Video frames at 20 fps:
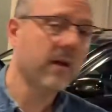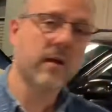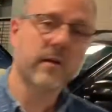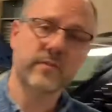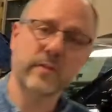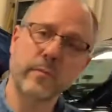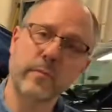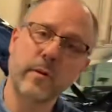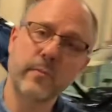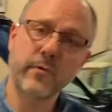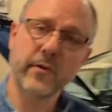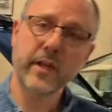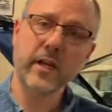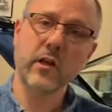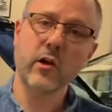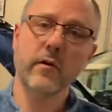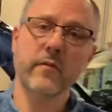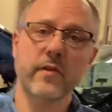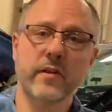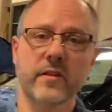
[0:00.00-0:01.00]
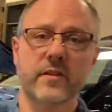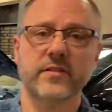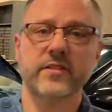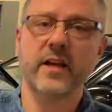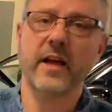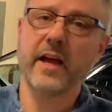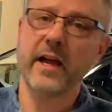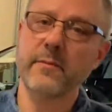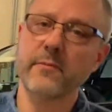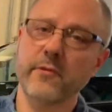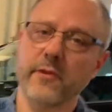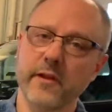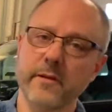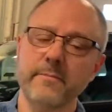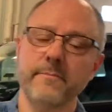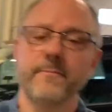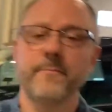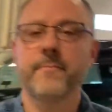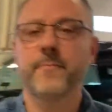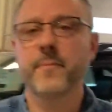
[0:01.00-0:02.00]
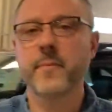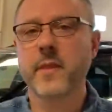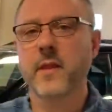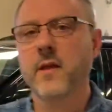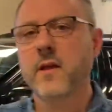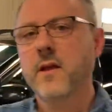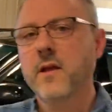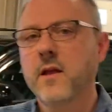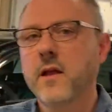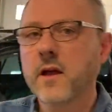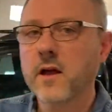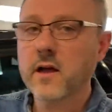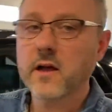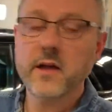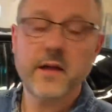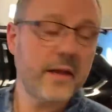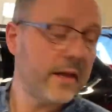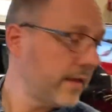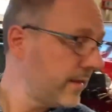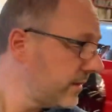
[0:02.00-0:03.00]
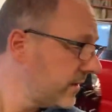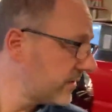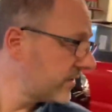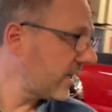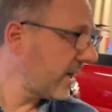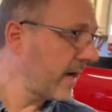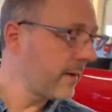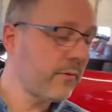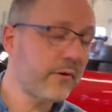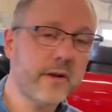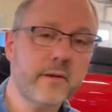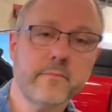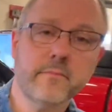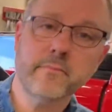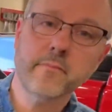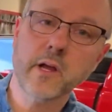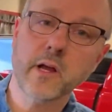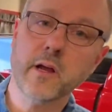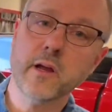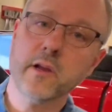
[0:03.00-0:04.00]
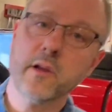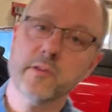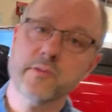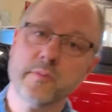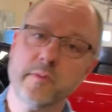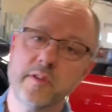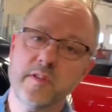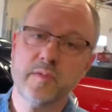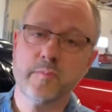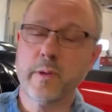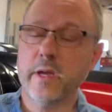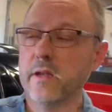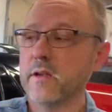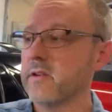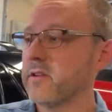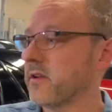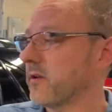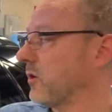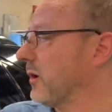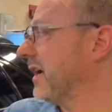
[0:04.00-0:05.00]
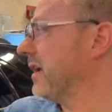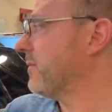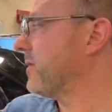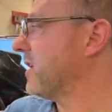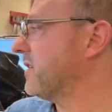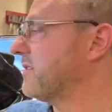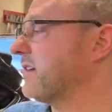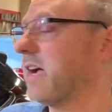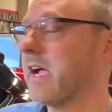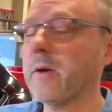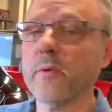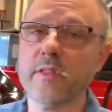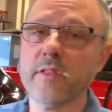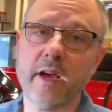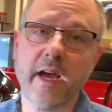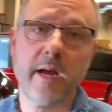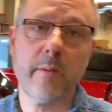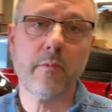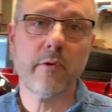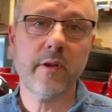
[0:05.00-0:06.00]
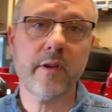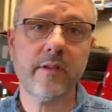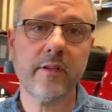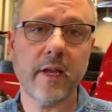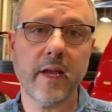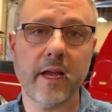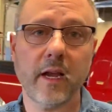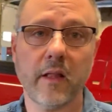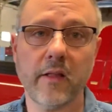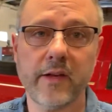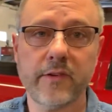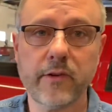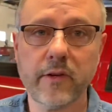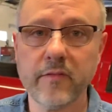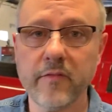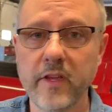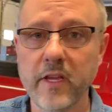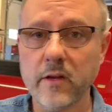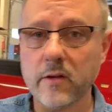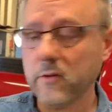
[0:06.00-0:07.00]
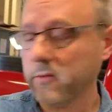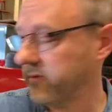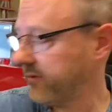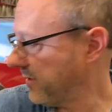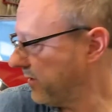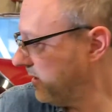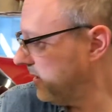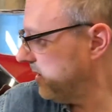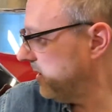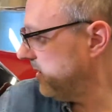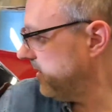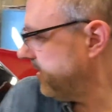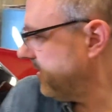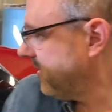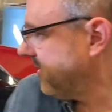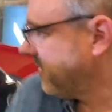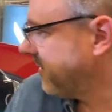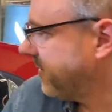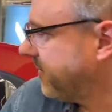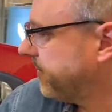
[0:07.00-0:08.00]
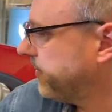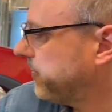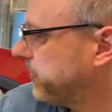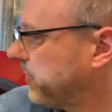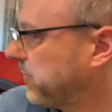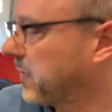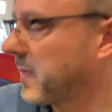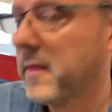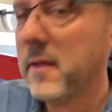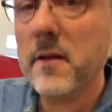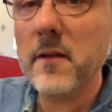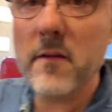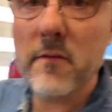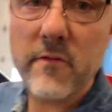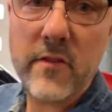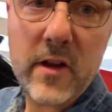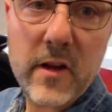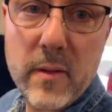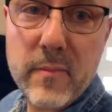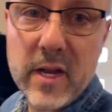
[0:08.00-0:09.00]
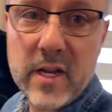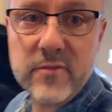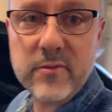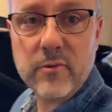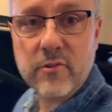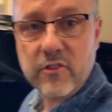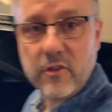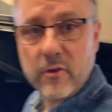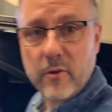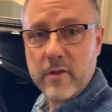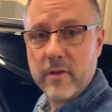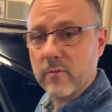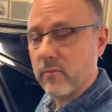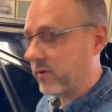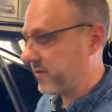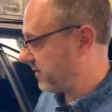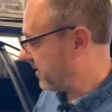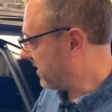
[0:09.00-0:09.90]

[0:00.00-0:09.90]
So I'm going to bring you over to this hybrid. Uh, in this hybrid, because uh, we spend quite a bit of time with hybrid and electric vehicles, I figured I might as well show you what